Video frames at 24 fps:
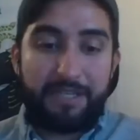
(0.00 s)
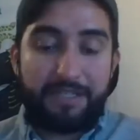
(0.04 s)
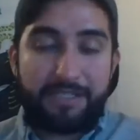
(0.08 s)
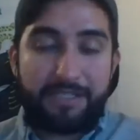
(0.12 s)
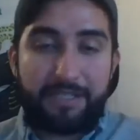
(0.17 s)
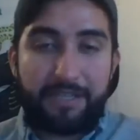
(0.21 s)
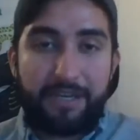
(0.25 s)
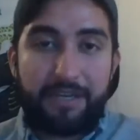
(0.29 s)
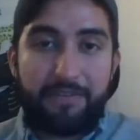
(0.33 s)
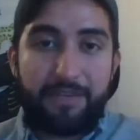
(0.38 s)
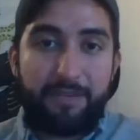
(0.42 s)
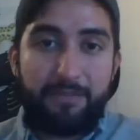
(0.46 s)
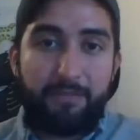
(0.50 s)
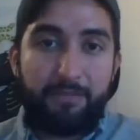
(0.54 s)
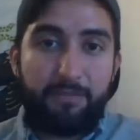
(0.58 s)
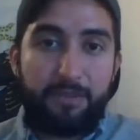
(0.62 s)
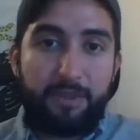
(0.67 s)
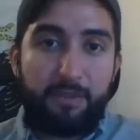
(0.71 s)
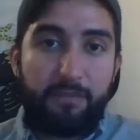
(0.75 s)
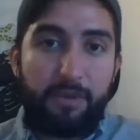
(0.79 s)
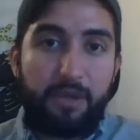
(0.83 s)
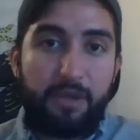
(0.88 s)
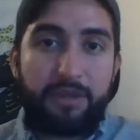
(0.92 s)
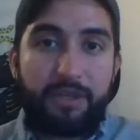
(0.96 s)
not even
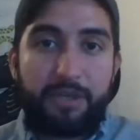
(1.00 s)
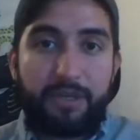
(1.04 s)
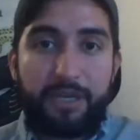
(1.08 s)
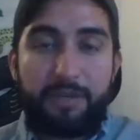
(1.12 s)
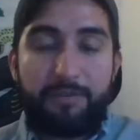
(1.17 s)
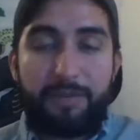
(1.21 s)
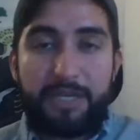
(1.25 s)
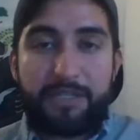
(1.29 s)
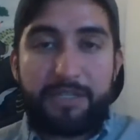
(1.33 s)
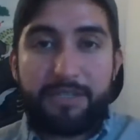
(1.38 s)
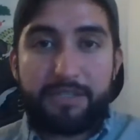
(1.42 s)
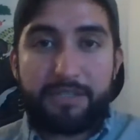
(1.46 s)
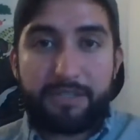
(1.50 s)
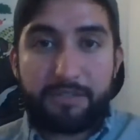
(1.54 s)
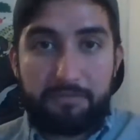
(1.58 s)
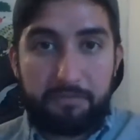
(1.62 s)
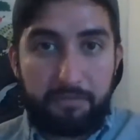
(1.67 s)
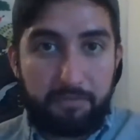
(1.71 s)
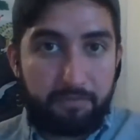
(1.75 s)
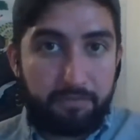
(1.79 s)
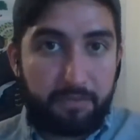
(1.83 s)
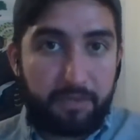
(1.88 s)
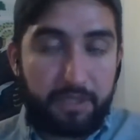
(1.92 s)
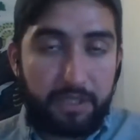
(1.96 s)
the Monterrey match is
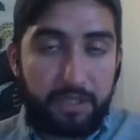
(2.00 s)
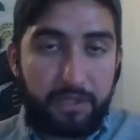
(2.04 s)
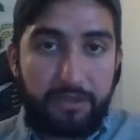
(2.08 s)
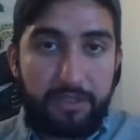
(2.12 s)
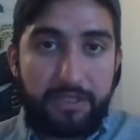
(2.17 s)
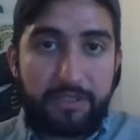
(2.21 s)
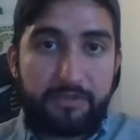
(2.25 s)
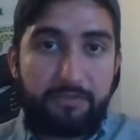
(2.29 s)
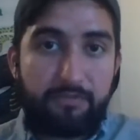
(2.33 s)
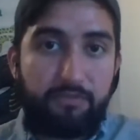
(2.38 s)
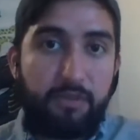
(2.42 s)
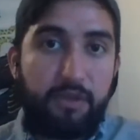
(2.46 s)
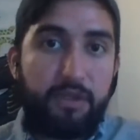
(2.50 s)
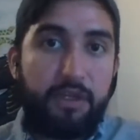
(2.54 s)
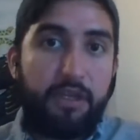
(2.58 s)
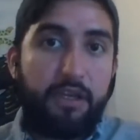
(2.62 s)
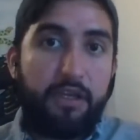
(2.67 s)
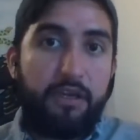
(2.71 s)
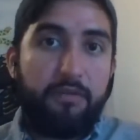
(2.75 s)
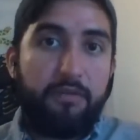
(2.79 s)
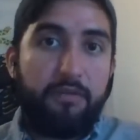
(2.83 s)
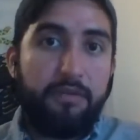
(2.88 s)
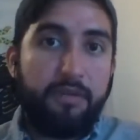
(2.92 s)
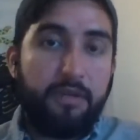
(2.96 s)
clearly it's one of
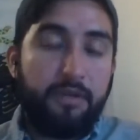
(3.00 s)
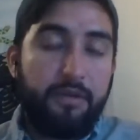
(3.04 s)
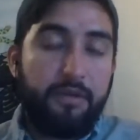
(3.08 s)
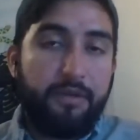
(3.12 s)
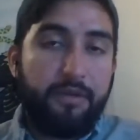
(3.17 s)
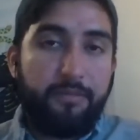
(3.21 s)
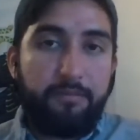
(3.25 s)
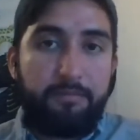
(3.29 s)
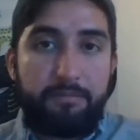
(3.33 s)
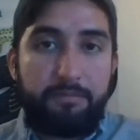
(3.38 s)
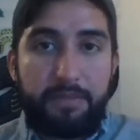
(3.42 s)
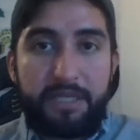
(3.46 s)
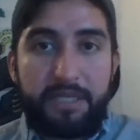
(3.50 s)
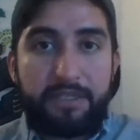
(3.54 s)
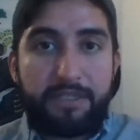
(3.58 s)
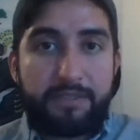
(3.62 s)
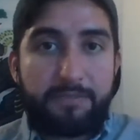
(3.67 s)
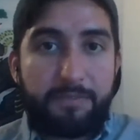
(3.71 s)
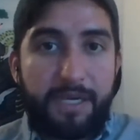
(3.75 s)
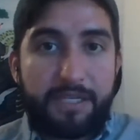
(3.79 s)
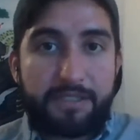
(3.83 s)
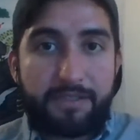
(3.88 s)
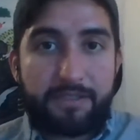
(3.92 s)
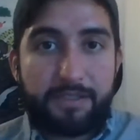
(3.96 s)
the
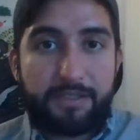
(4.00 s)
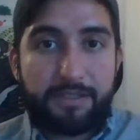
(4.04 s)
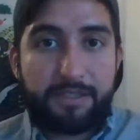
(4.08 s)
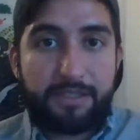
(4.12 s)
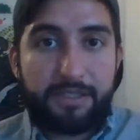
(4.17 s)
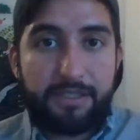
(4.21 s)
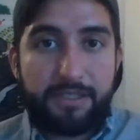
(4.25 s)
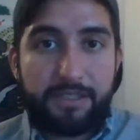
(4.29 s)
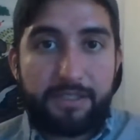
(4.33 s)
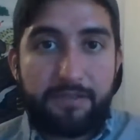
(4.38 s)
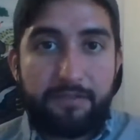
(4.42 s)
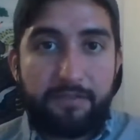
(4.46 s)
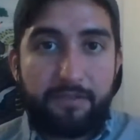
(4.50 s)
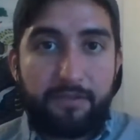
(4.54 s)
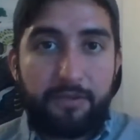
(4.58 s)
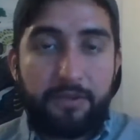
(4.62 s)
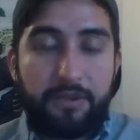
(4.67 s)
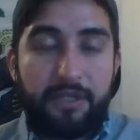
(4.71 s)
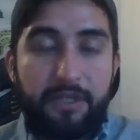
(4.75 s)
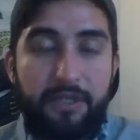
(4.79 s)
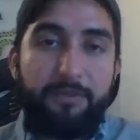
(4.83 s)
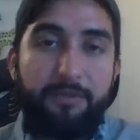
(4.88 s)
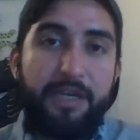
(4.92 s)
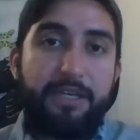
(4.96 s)
biggest matches of the season for
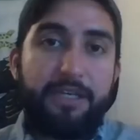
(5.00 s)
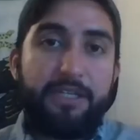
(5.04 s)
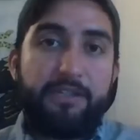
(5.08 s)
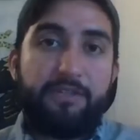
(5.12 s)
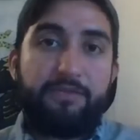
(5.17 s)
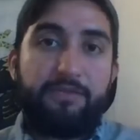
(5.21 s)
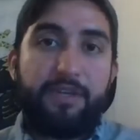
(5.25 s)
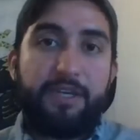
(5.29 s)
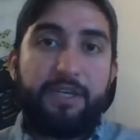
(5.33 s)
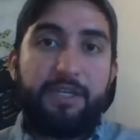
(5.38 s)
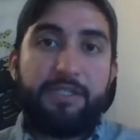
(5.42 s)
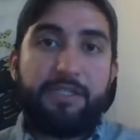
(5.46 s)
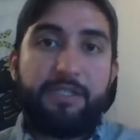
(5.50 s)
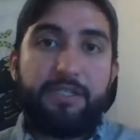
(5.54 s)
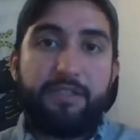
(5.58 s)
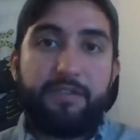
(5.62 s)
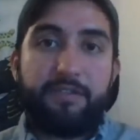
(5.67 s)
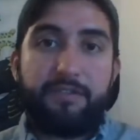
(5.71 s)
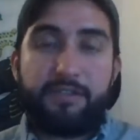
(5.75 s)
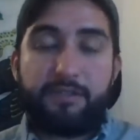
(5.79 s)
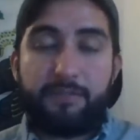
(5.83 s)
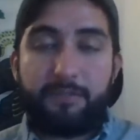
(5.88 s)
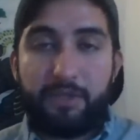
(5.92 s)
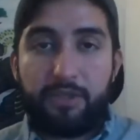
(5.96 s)
Liga MX fans,
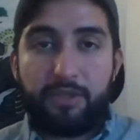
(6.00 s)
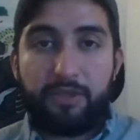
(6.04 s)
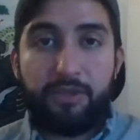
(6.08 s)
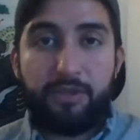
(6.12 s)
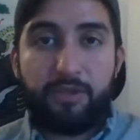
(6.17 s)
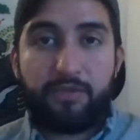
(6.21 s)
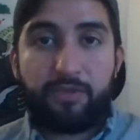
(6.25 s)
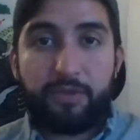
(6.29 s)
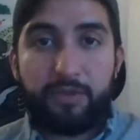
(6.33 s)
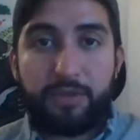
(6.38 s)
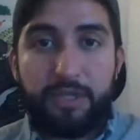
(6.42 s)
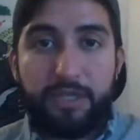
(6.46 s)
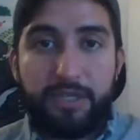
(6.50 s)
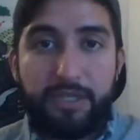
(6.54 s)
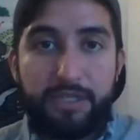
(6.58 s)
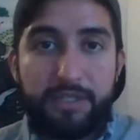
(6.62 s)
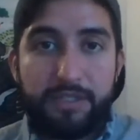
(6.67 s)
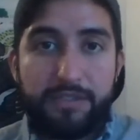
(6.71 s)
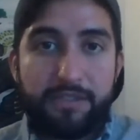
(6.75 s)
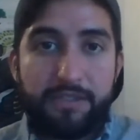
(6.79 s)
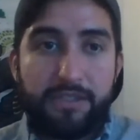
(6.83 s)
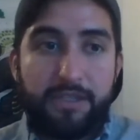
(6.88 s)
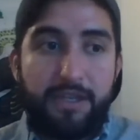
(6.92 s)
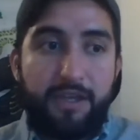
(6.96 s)
and it's gonna be huge for
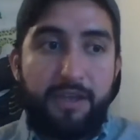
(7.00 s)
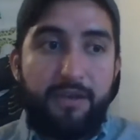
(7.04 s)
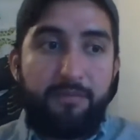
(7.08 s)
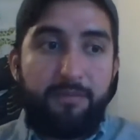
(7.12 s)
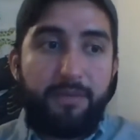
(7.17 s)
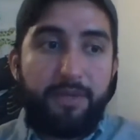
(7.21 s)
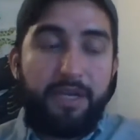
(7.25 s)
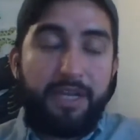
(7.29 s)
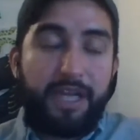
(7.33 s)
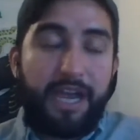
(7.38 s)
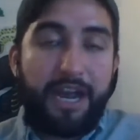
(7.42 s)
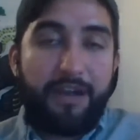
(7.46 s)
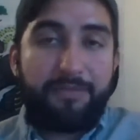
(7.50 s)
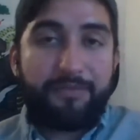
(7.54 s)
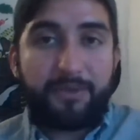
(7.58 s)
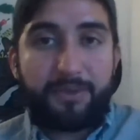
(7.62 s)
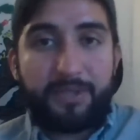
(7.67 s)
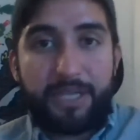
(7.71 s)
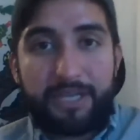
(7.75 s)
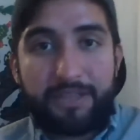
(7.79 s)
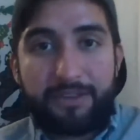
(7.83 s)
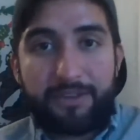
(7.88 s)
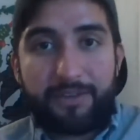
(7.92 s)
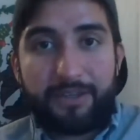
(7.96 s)
Tigres. But after
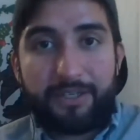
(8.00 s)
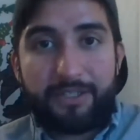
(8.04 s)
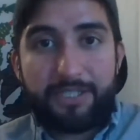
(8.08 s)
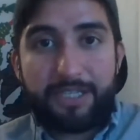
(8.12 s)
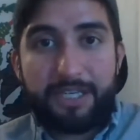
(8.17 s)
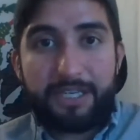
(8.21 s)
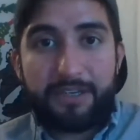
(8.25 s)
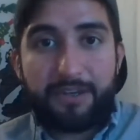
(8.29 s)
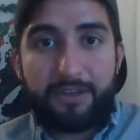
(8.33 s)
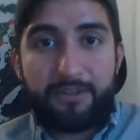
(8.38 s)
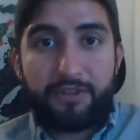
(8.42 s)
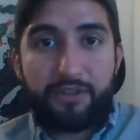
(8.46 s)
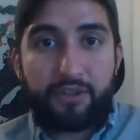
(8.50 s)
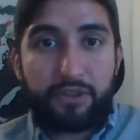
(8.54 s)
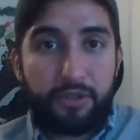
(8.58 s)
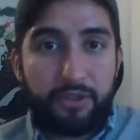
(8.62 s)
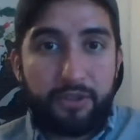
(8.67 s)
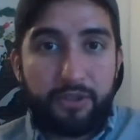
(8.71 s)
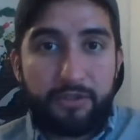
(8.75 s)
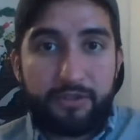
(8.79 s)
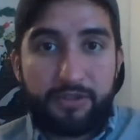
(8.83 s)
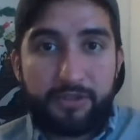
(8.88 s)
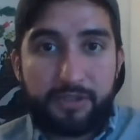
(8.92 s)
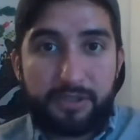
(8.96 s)
that, they're gonna take on
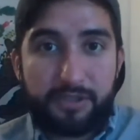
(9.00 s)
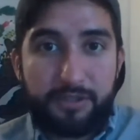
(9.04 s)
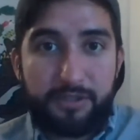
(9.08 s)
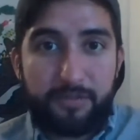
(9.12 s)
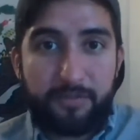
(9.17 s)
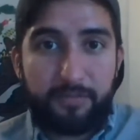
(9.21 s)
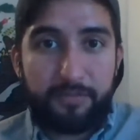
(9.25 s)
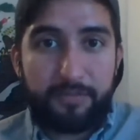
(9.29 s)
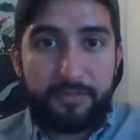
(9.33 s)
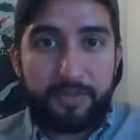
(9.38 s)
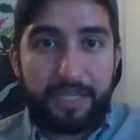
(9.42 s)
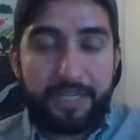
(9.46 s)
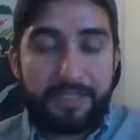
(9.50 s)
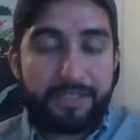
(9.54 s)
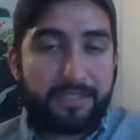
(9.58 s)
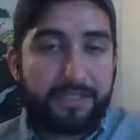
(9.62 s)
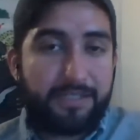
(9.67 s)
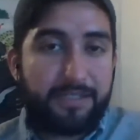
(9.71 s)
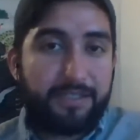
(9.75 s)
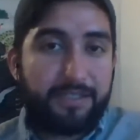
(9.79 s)
Xolos too. That's